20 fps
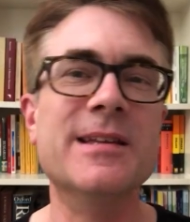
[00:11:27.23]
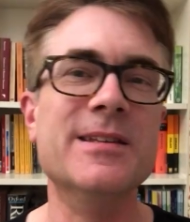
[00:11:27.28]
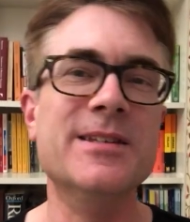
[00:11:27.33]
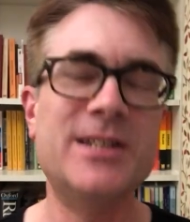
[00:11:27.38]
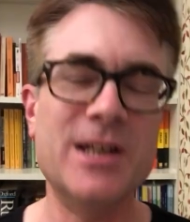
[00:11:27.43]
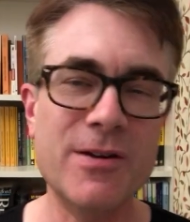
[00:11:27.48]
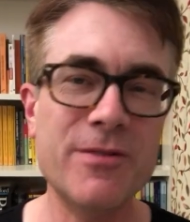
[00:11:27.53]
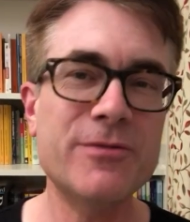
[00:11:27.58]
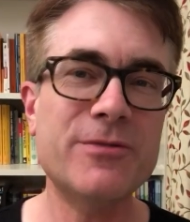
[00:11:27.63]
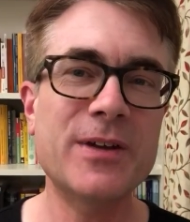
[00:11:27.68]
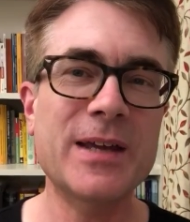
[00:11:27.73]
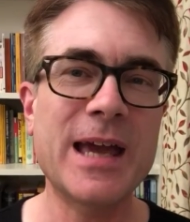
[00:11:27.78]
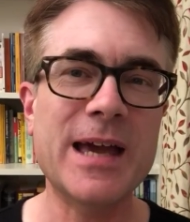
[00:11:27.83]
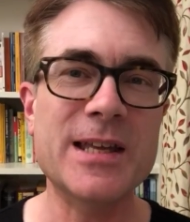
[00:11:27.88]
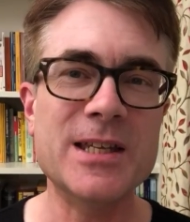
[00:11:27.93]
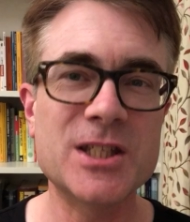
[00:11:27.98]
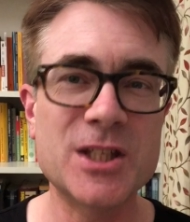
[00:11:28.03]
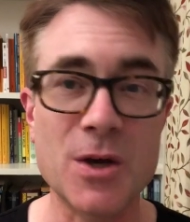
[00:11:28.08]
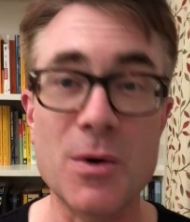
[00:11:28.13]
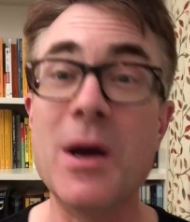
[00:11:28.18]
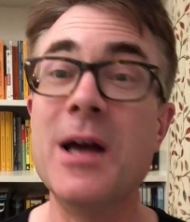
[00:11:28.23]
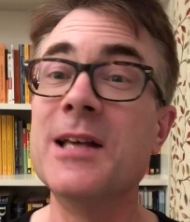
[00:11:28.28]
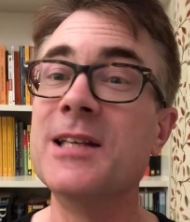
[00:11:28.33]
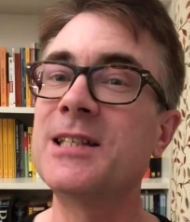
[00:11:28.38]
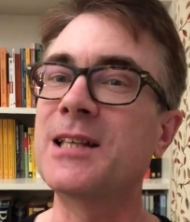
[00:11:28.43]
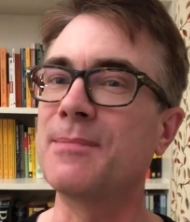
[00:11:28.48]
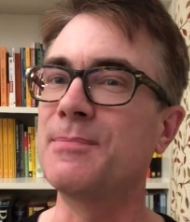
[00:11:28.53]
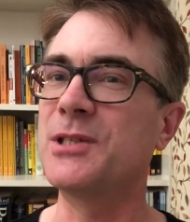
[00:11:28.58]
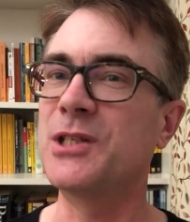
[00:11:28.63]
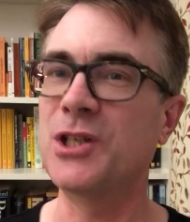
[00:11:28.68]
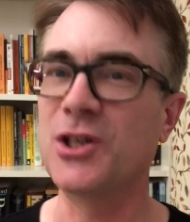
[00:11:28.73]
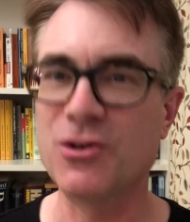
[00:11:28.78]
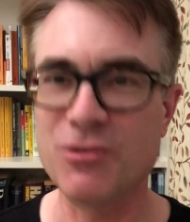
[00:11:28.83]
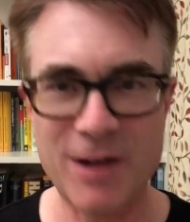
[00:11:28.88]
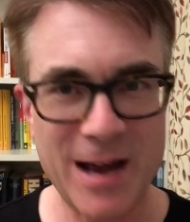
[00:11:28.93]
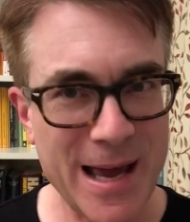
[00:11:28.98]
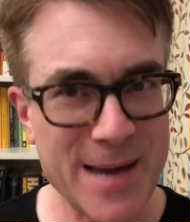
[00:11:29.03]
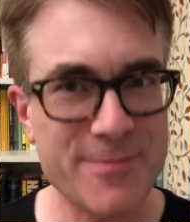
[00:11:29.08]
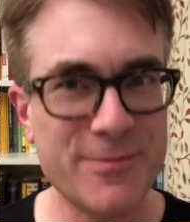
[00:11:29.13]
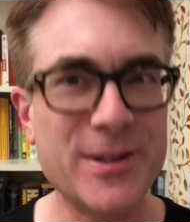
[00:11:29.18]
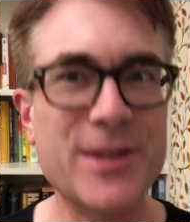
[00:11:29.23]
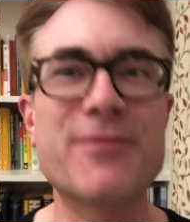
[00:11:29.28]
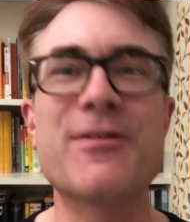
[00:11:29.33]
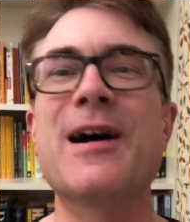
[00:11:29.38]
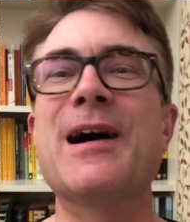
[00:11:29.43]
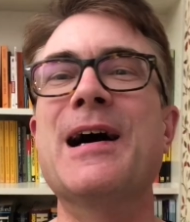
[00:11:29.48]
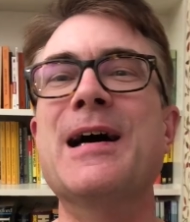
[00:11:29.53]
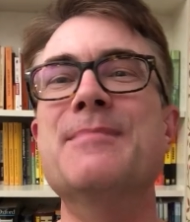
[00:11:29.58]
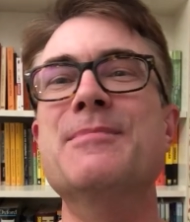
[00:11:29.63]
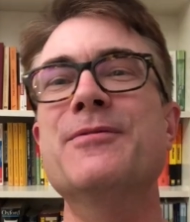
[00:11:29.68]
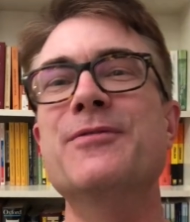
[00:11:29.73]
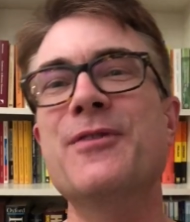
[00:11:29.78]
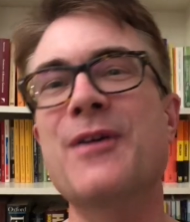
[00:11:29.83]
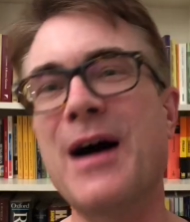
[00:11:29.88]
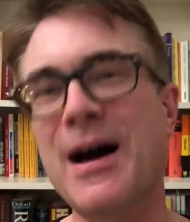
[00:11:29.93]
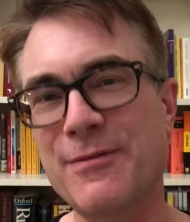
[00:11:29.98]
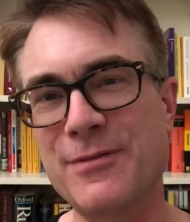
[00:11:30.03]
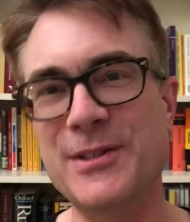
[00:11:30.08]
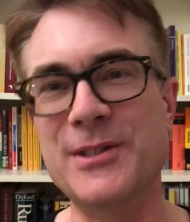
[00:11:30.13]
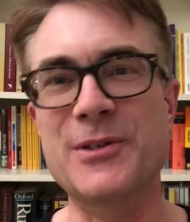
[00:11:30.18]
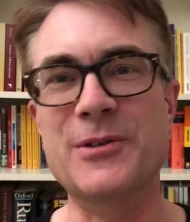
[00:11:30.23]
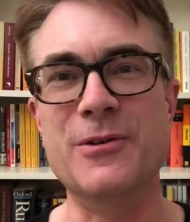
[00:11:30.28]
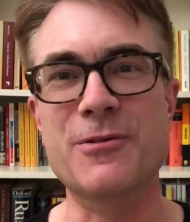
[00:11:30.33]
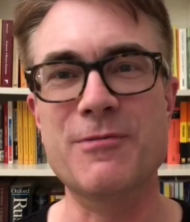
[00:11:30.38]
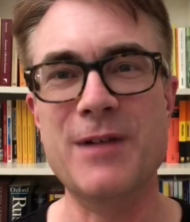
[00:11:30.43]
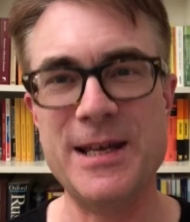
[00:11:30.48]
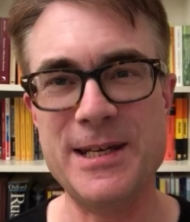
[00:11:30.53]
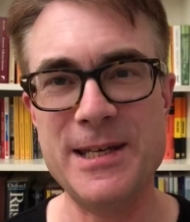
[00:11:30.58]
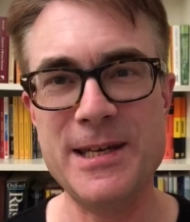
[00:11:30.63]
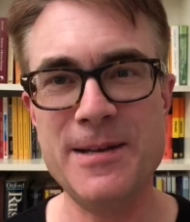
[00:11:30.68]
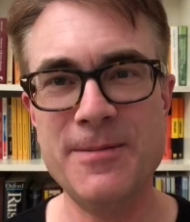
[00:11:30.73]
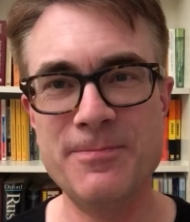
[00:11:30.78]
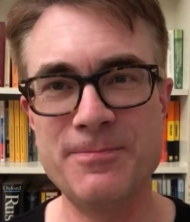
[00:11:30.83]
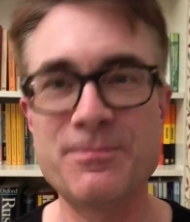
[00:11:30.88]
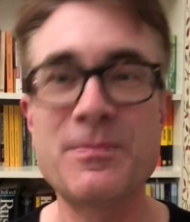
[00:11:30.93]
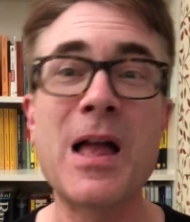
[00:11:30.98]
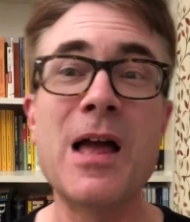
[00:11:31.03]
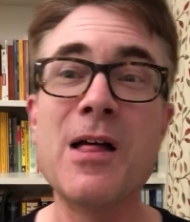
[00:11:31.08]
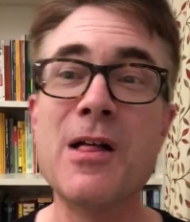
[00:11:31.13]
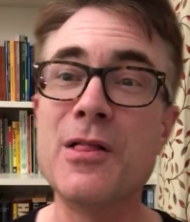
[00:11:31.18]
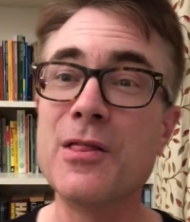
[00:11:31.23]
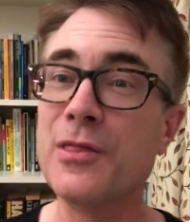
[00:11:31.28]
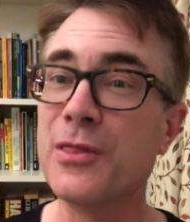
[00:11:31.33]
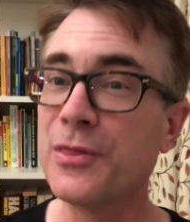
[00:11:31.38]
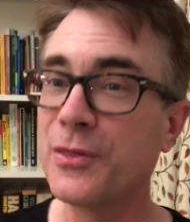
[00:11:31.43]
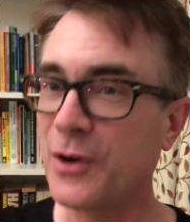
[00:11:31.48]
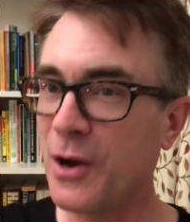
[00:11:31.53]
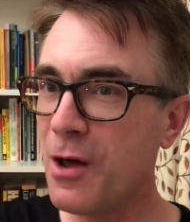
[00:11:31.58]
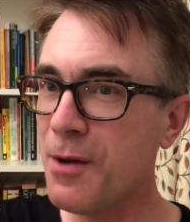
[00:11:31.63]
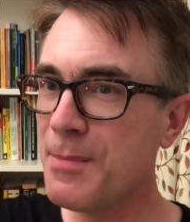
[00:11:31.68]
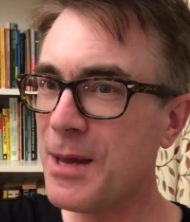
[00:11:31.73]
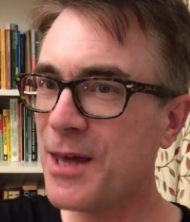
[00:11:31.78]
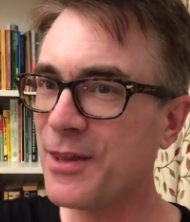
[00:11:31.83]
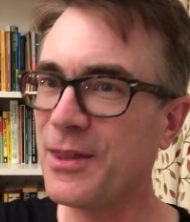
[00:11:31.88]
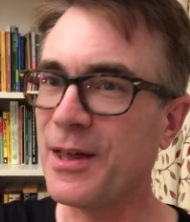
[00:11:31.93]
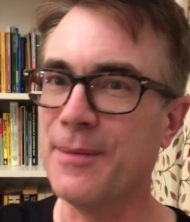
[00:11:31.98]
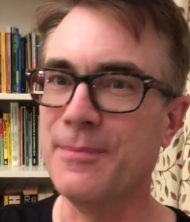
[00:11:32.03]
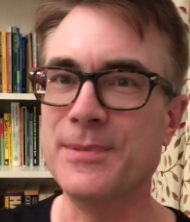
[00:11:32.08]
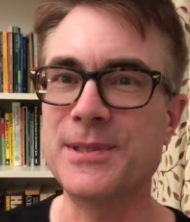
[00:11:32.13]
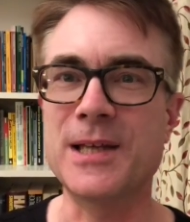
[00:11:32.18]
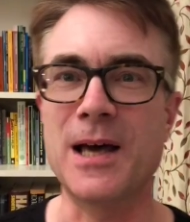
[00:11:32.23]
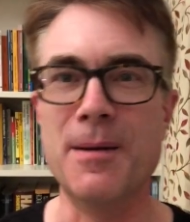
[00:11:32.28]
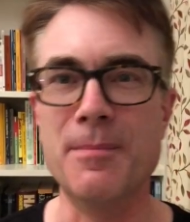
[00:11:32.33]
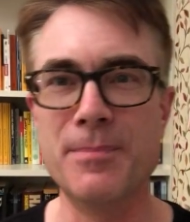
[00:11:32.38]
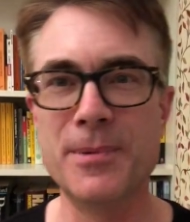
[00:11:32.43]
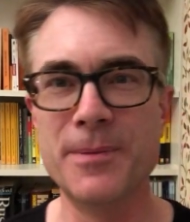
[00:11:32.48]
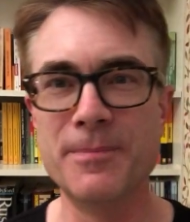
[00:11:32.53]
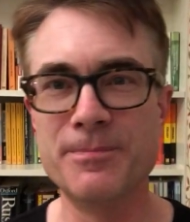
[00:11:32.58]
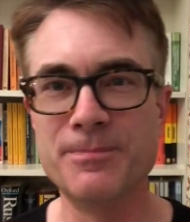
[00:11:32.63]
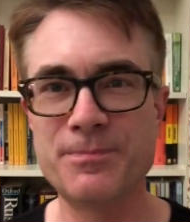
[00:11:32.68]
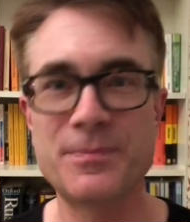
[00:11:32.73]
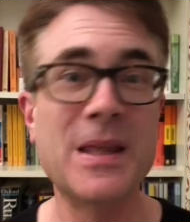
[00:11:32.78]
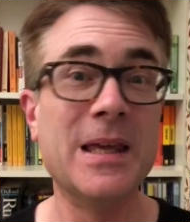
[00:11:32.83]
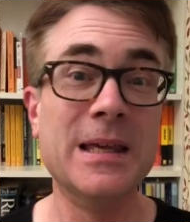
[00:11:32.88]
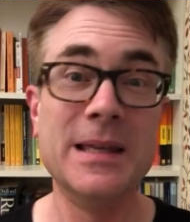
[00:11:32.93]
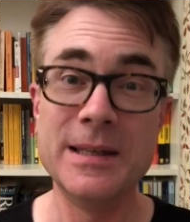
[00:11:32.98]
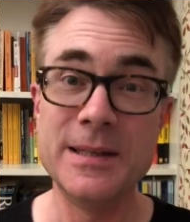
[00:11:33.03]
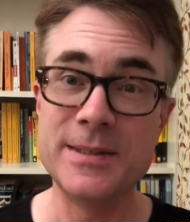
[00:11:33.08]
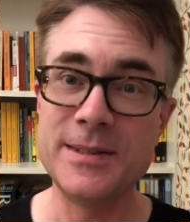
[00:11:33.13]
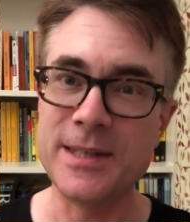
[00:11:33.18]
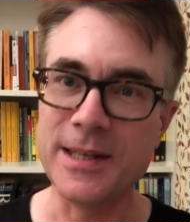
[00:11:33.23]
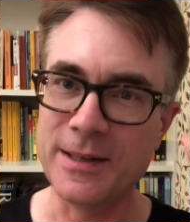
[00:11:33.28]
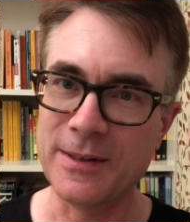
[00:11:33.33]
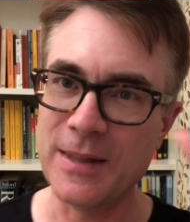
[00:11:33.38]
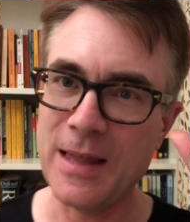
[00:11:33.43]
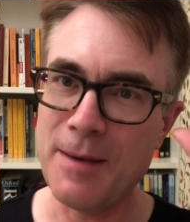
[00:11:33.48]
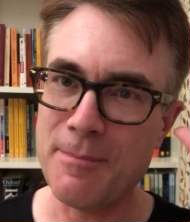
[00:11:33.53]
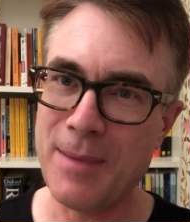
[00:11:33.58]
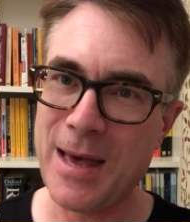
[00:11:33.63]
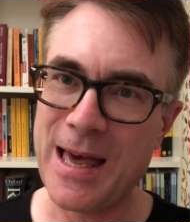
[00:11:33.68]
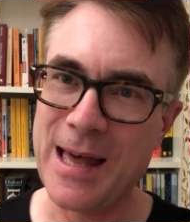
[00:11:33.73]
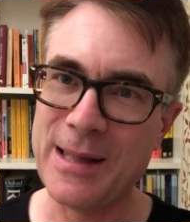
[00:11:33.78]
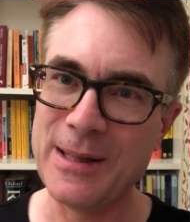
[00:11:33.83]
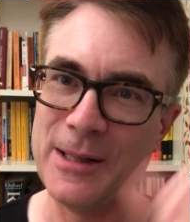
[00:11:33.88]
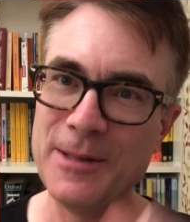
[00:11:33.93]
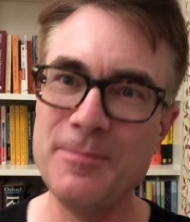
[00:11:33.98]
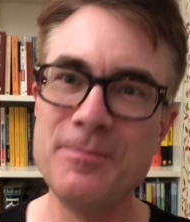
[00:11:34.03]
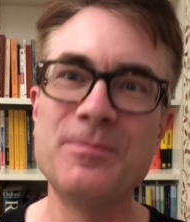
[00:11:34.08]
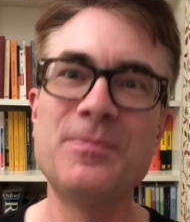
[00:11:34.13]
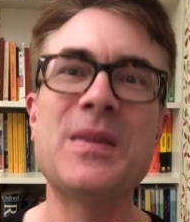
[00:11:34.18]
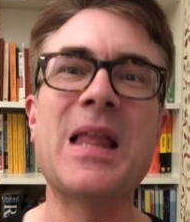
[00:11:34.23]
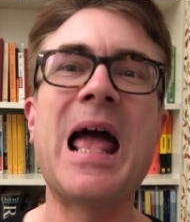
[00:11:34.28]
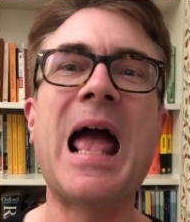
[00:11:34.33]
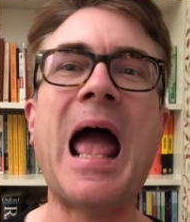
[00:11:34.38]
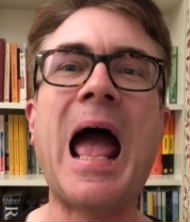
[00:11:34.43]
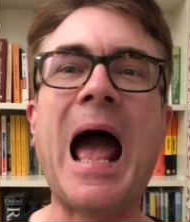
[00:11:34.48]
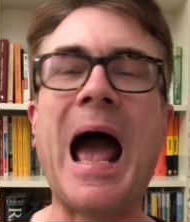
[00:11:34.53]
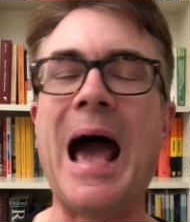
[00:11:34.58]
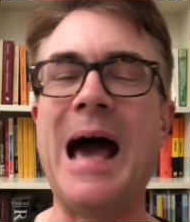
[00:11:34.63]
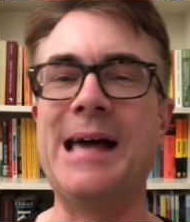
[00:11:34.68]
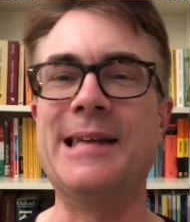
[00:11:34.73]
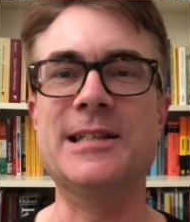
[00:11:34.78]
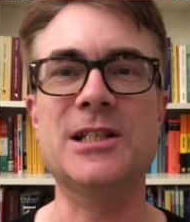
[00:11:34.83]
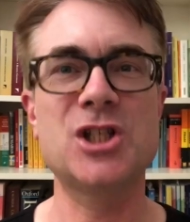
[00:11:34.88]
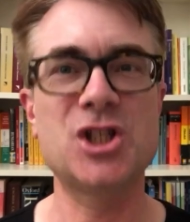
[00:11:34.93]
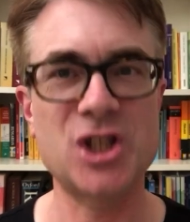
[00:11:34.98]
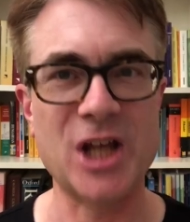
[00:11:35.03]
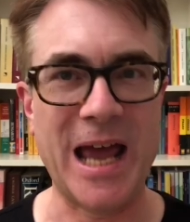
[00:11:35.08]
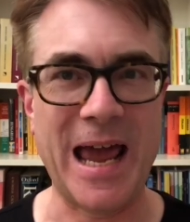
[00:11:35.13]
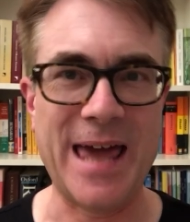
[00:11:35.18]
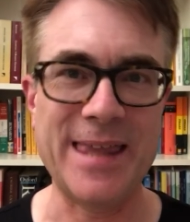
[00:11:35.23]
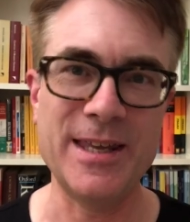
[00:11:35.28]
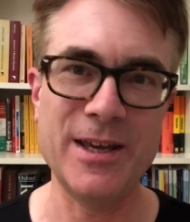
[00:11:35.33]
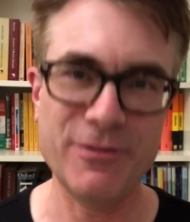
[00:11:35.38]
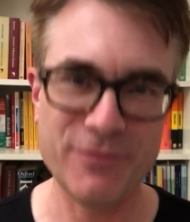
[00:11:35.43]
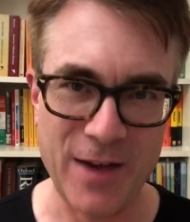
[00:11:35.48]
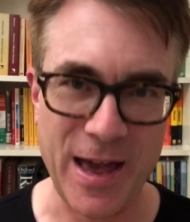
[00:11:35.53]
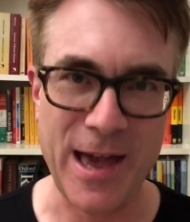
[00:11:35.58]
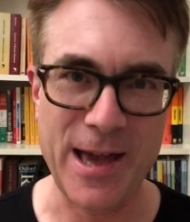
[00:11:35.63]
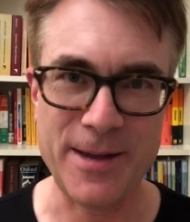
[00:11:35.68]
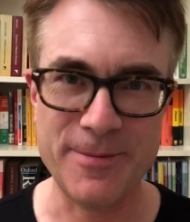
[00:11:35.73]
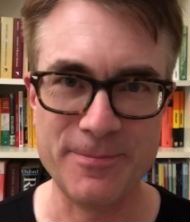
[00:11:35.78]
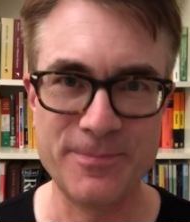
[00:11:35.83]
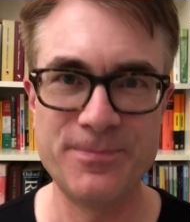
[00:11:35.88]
Don't forget to subscribe for The Vibe if you haven't done already. Throw me a thumbs up, tickle that bell, and share the affair.